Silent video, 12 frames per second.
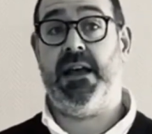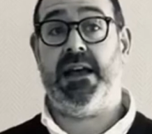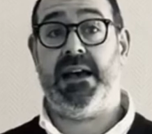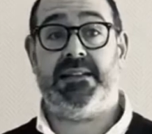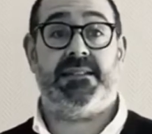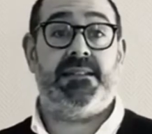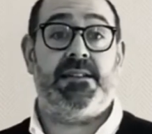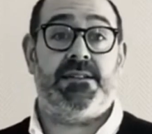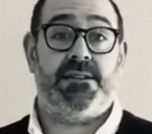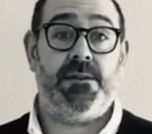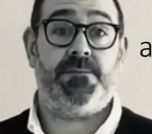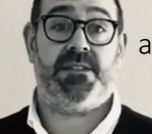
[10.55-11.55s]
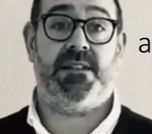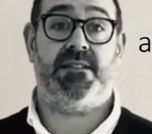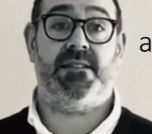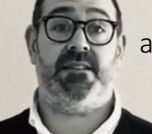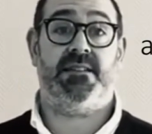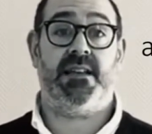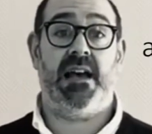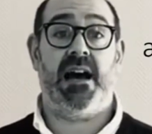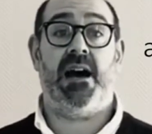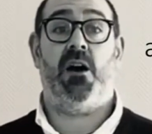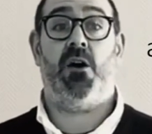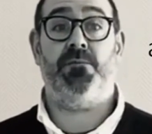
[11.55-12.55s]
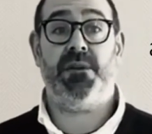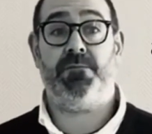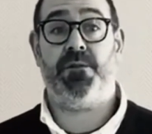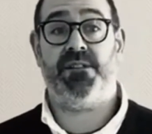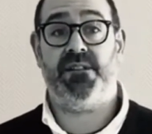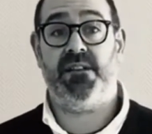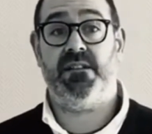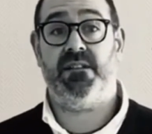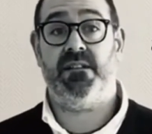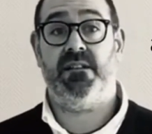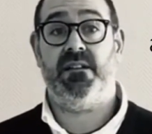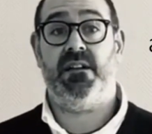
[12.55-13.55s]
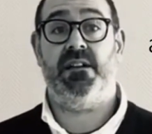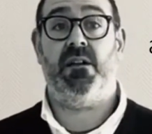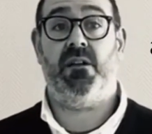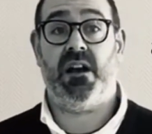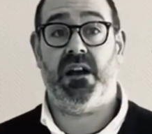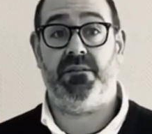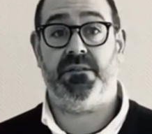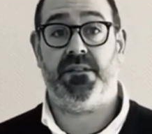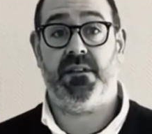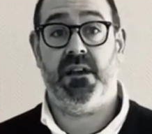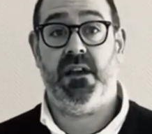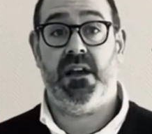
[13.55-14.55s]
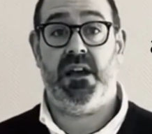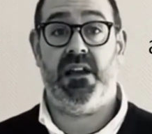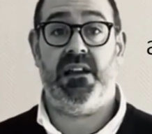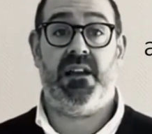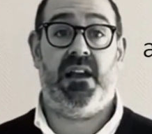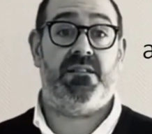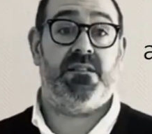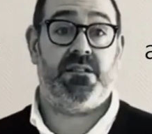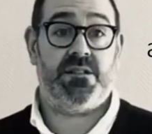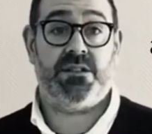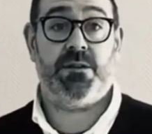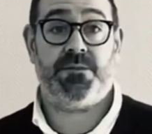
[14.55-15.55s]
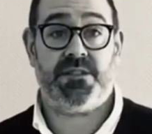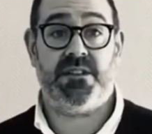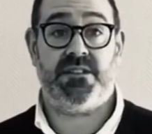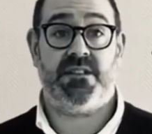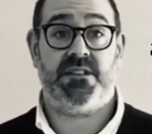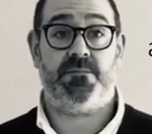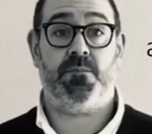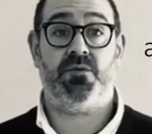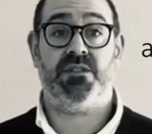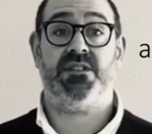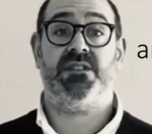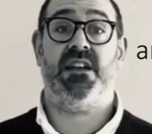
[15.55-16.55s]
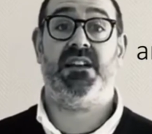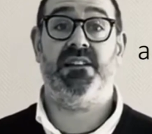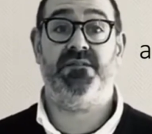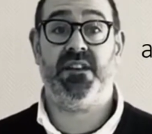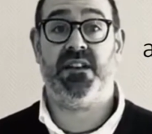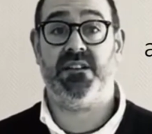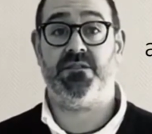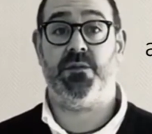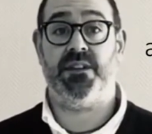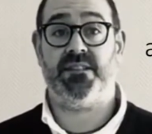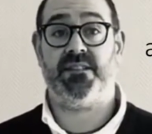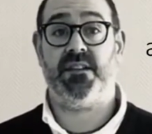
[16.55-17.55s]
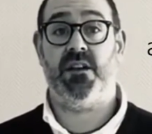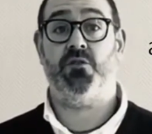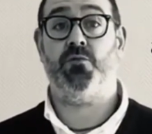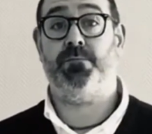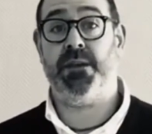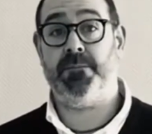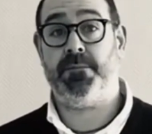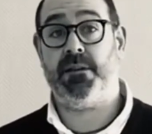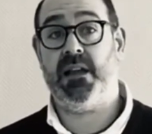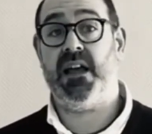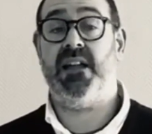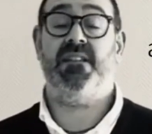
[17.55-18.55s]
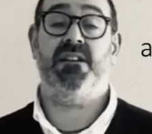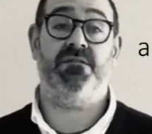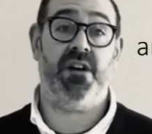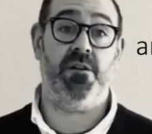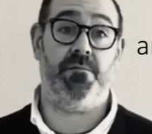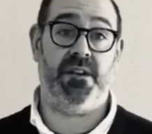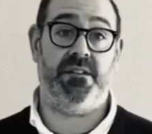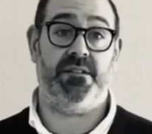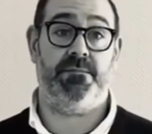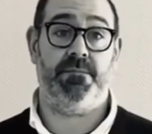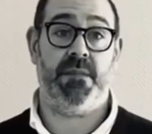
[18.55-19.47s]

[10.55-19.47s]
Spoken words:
Hazardous substances are omnipresent in our lives. Handling hazardous substances poses significant risks to people and the environment.